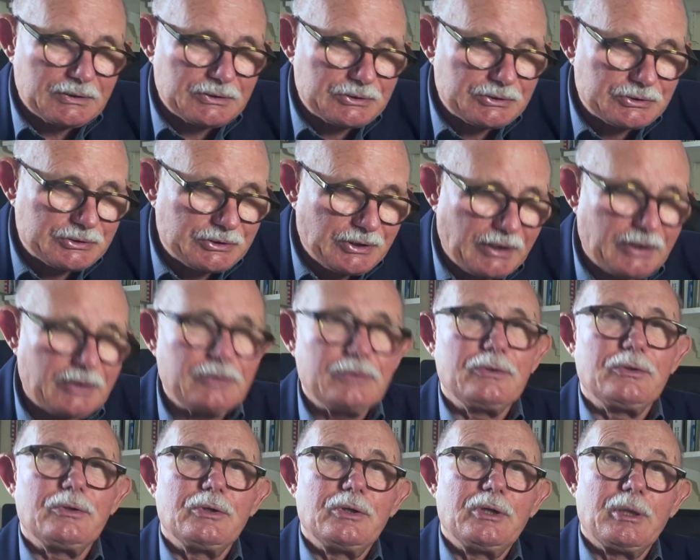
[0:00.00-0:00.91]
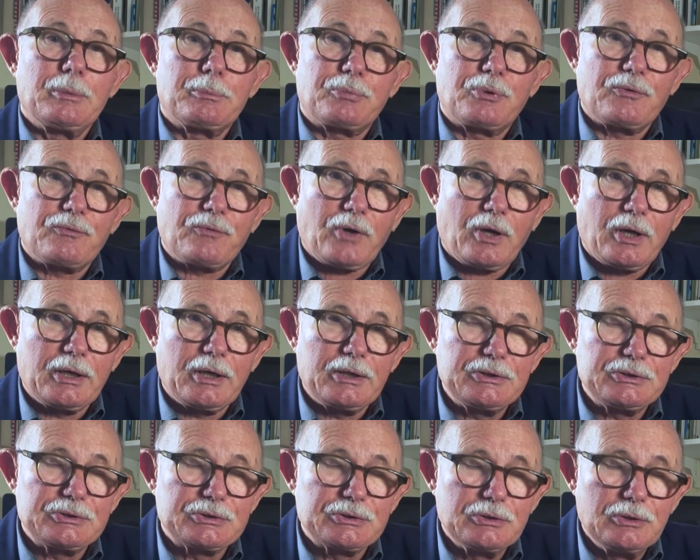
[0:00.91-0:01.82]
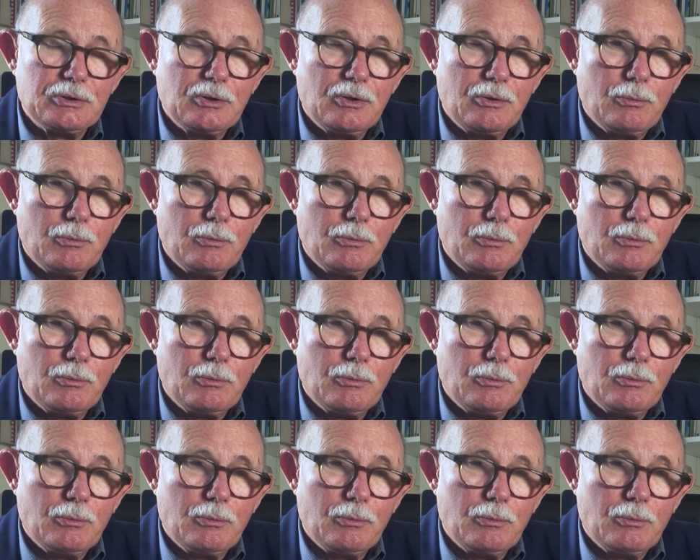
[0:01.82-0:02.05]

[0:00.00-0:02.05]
Second, it provides